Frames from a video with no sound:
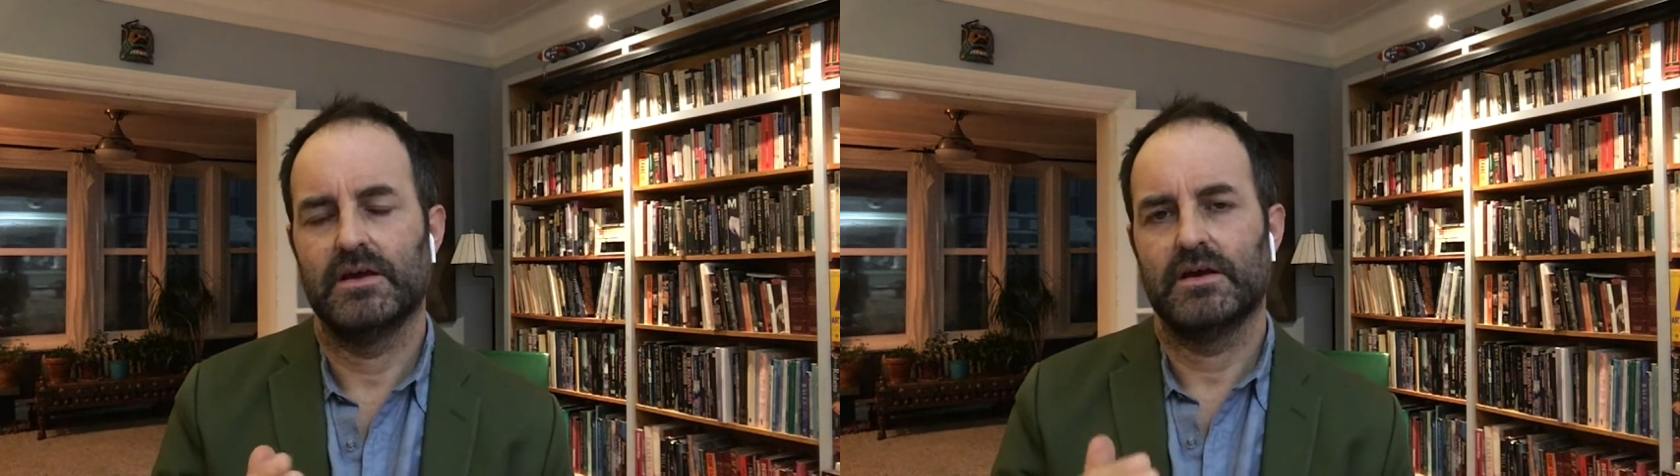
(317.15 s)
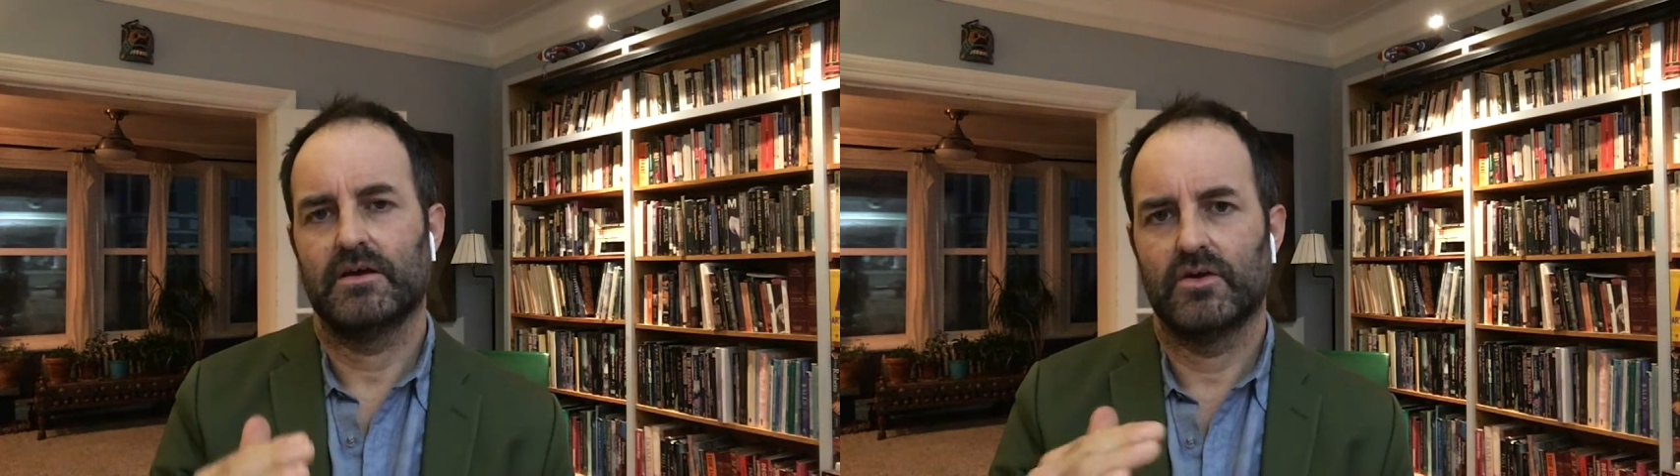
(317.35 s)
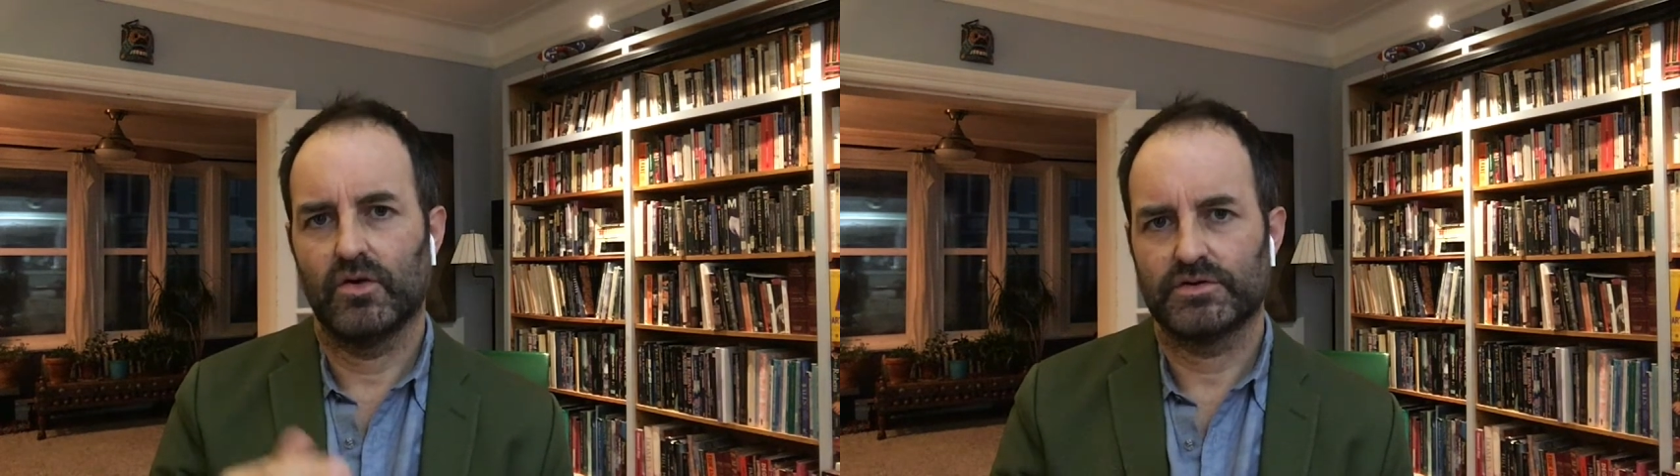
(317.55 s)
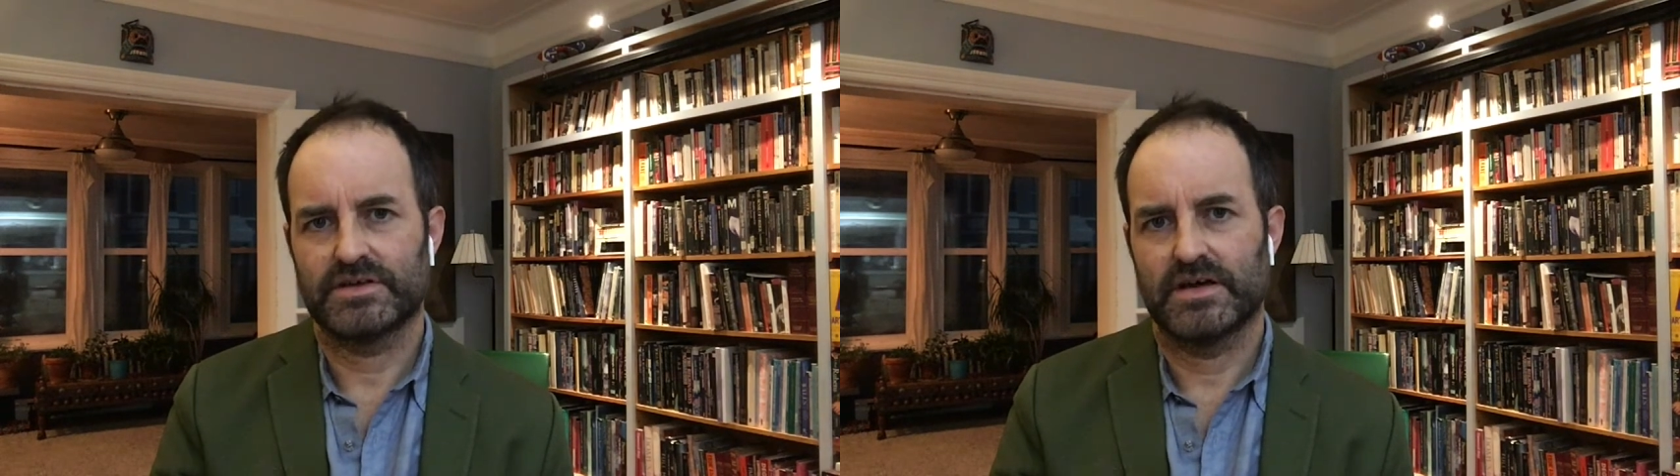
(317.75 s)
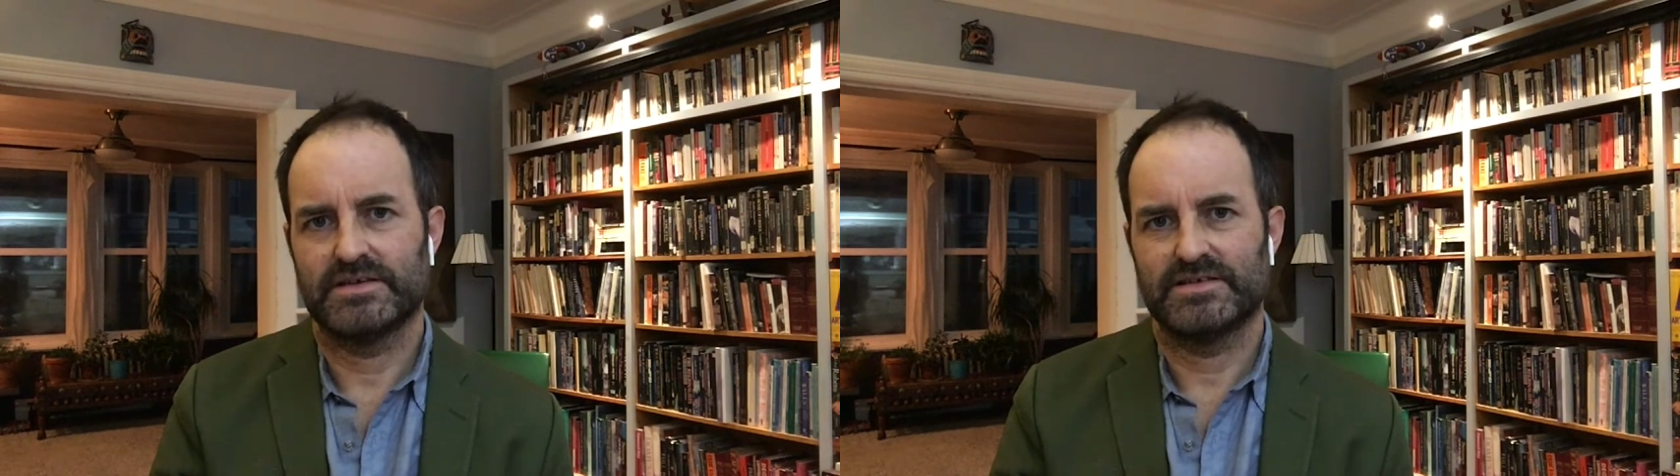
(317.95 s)
gold
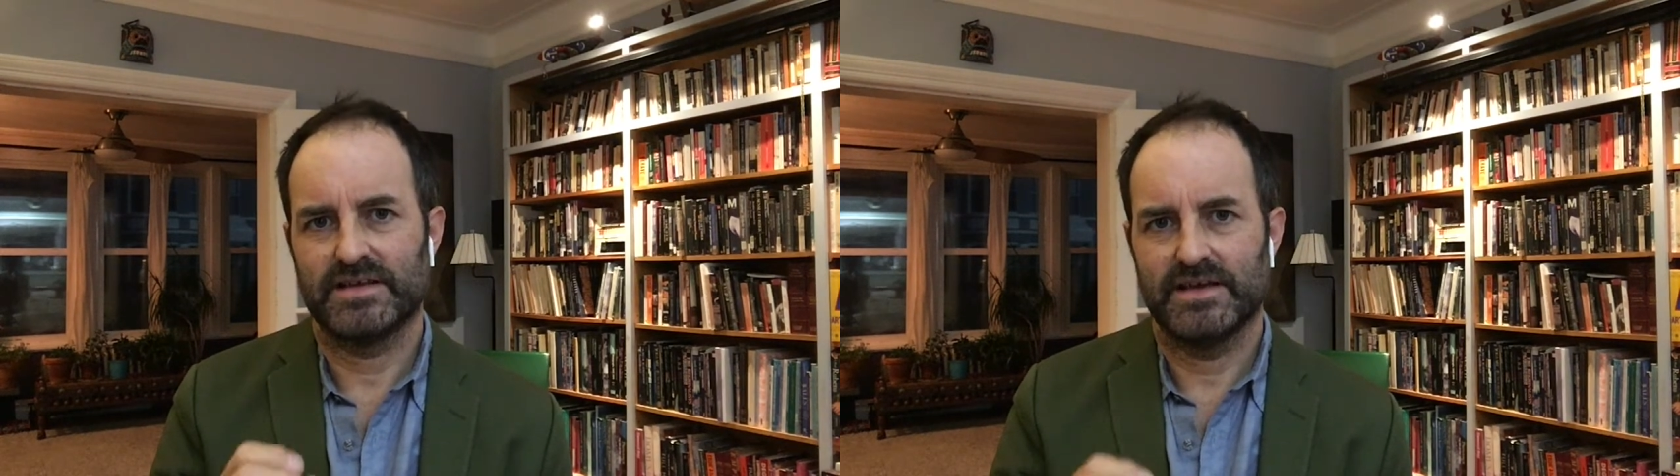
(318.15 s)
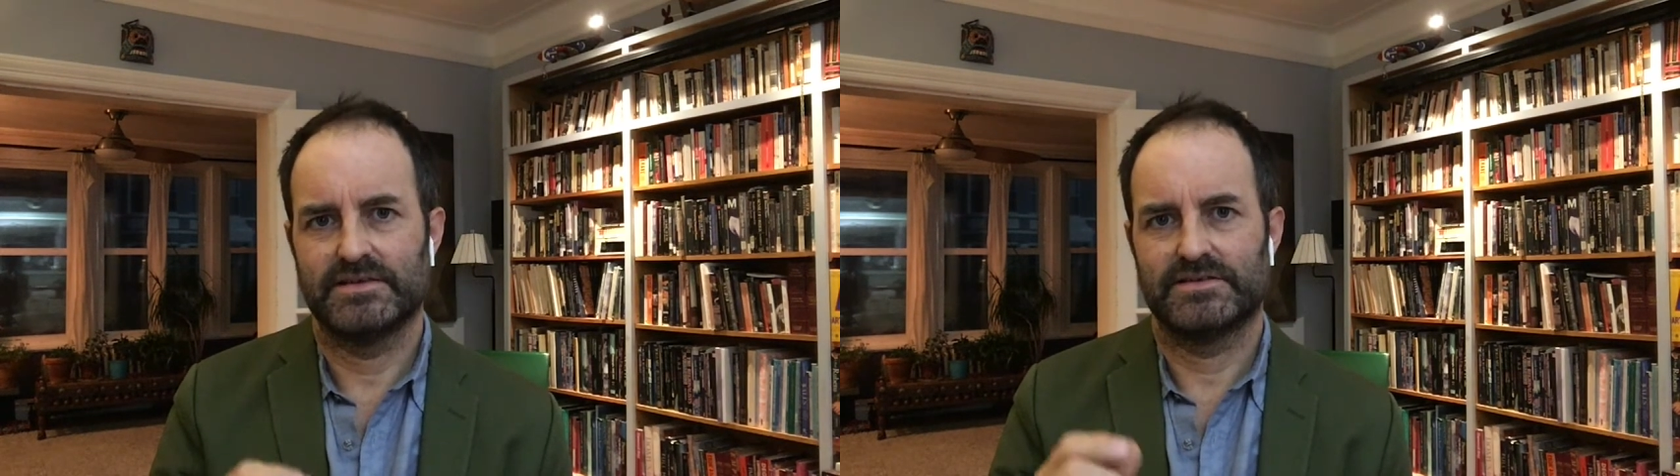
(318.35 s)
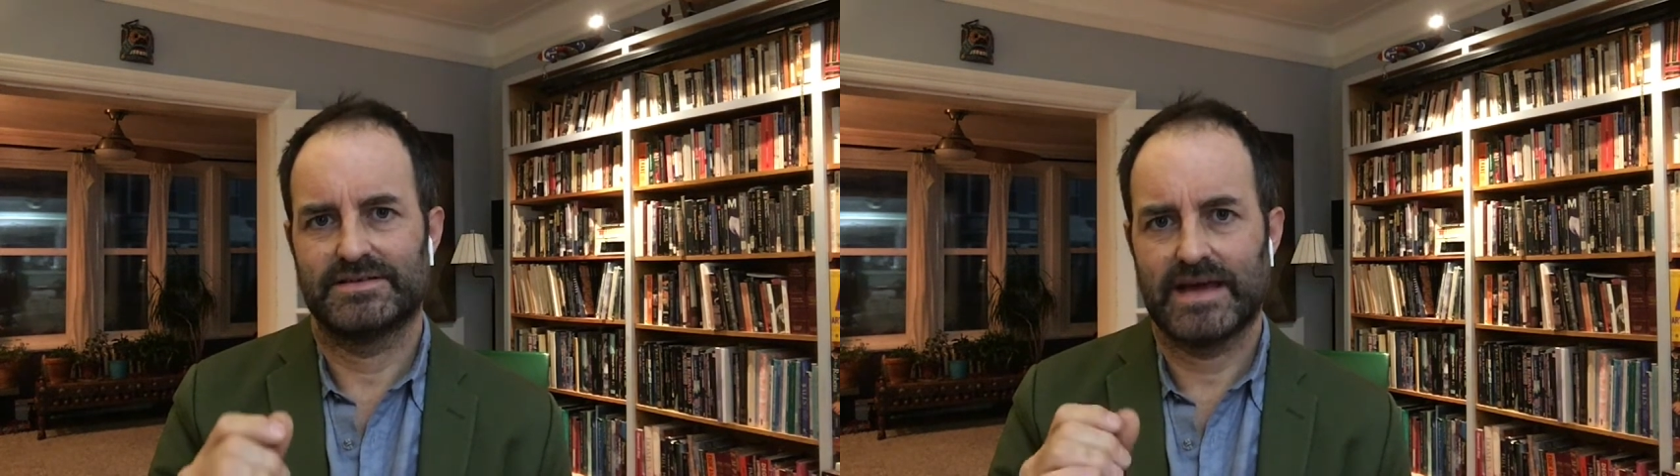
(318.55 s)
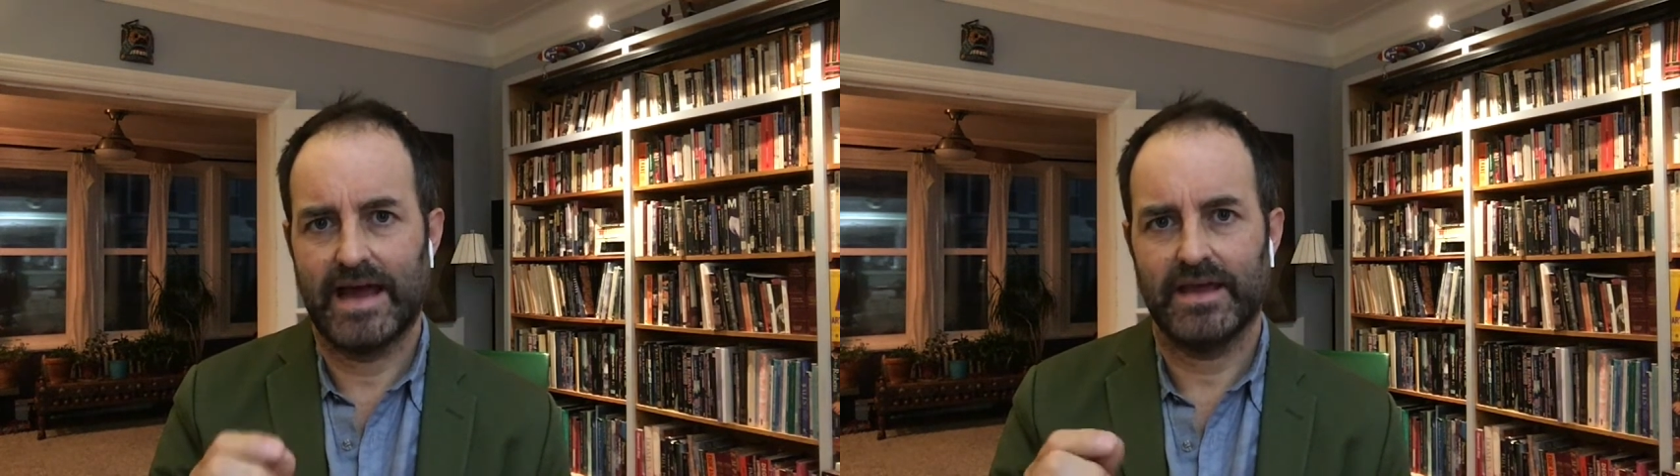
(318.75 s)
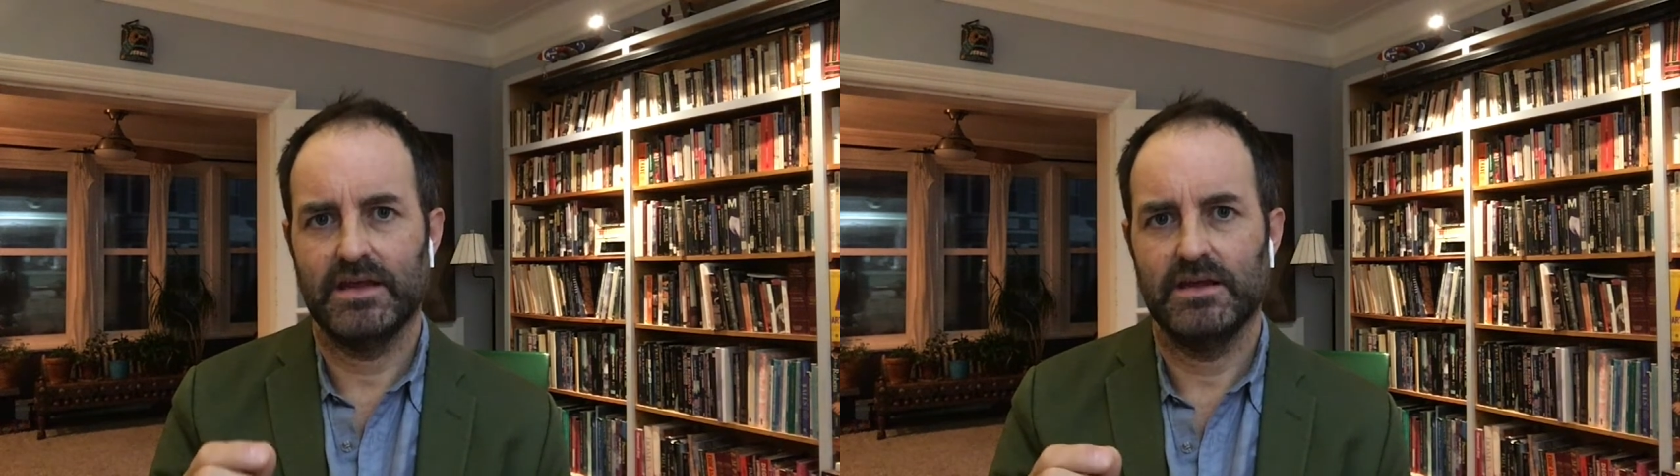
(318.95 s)
size stays
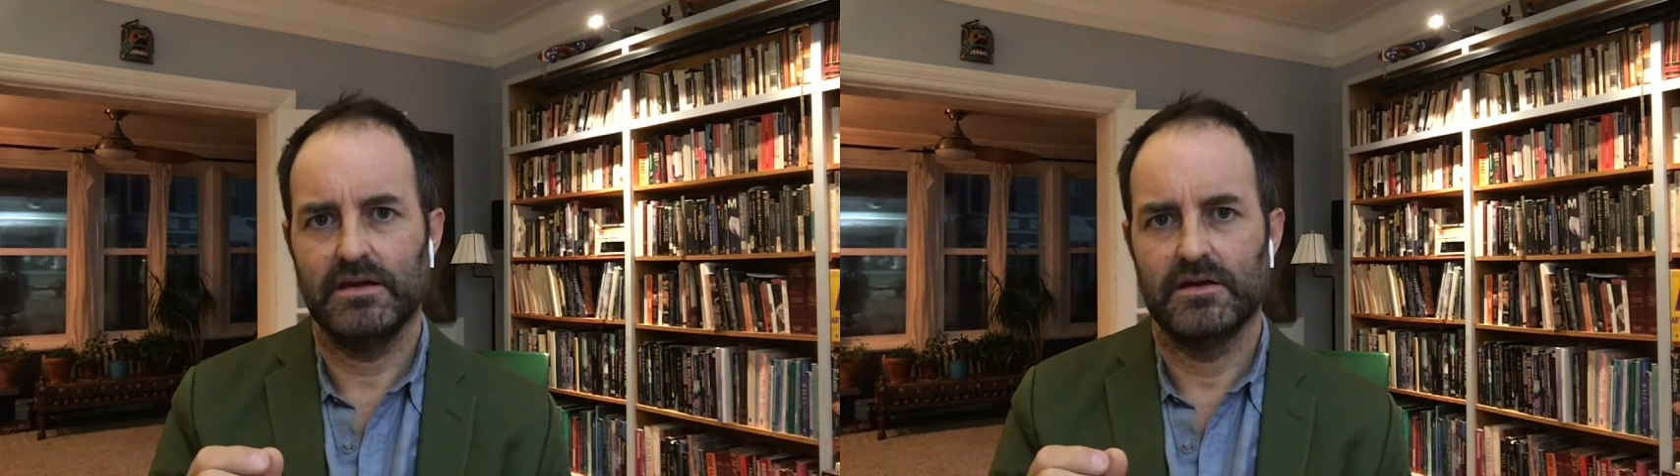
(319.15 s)
tacky